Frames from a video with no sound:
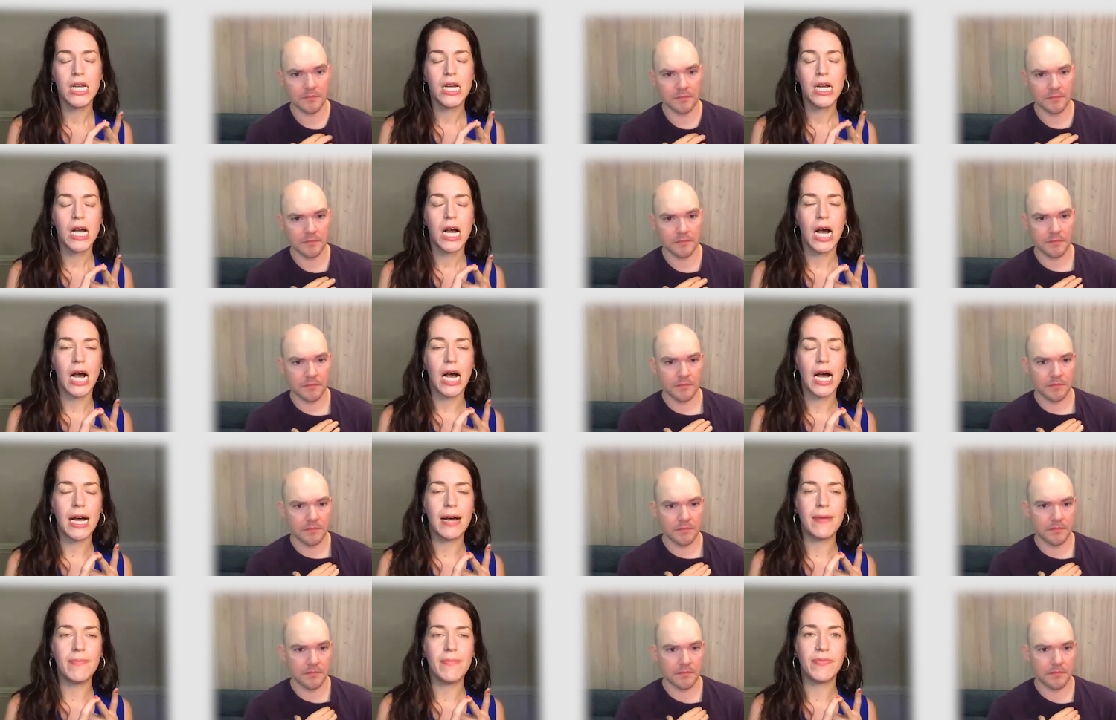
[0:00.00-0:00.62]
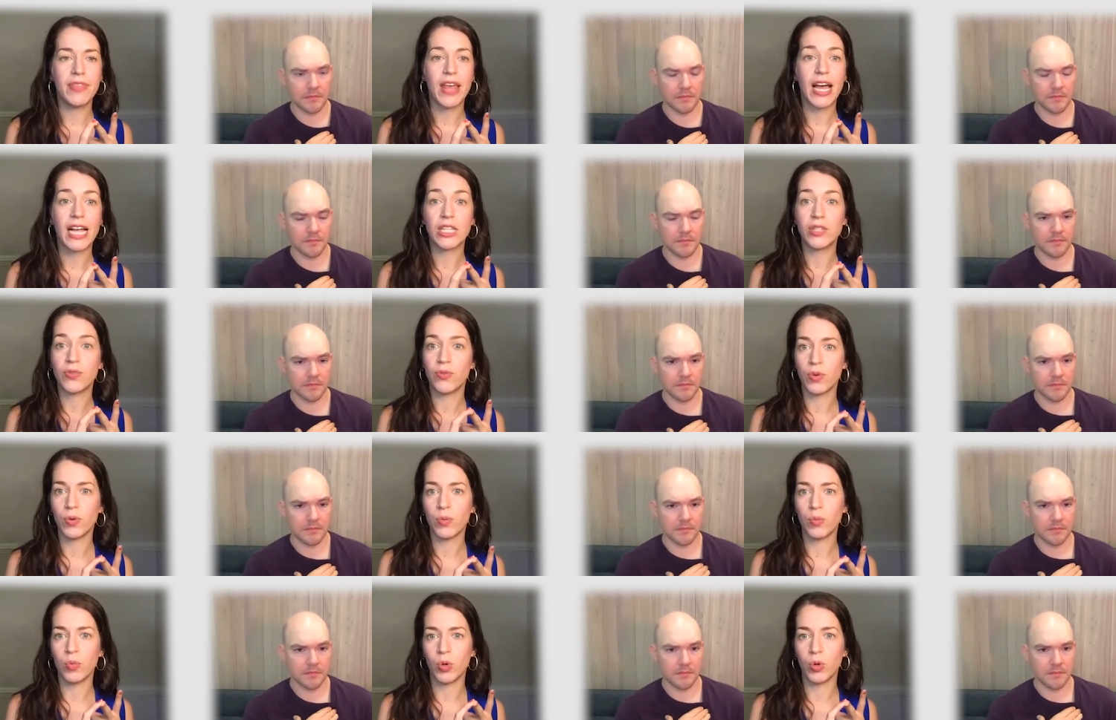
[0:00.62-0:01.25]
Speaker 1: Um, that's
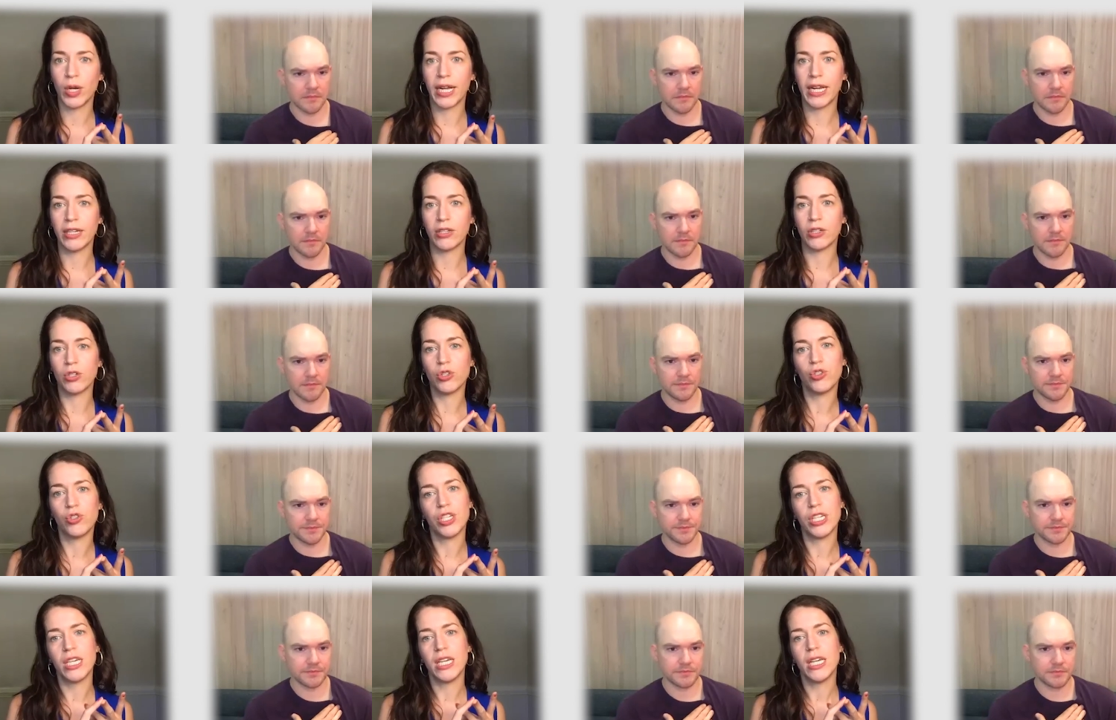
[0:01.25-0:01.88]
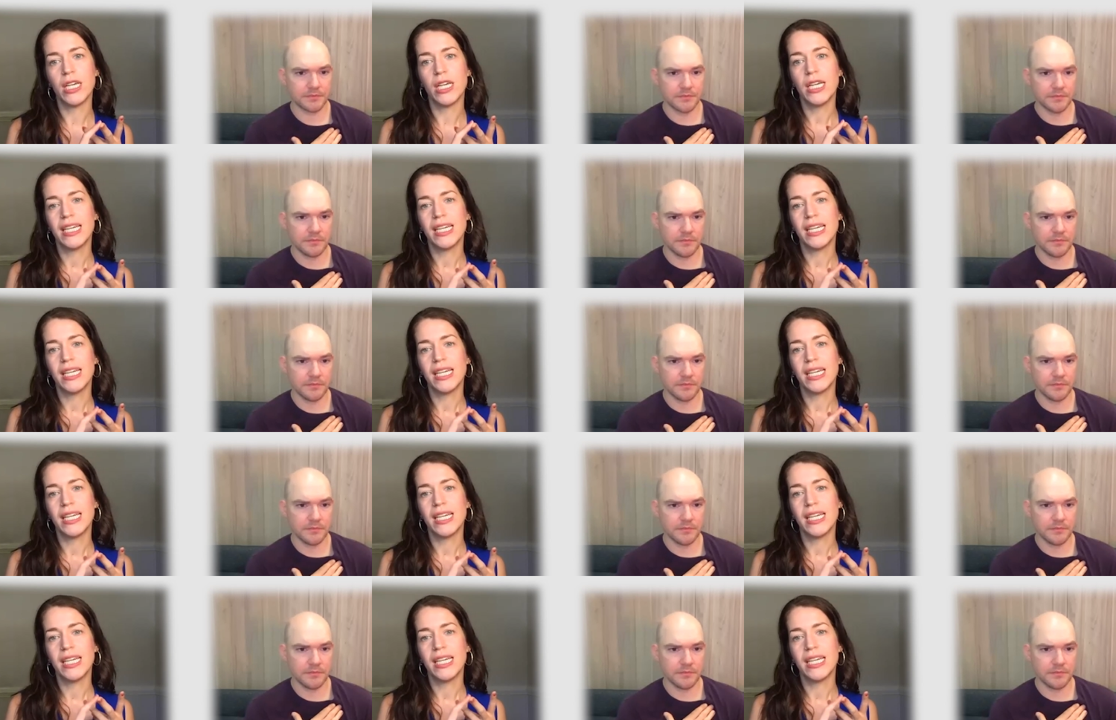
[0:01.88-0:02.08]
for more energy.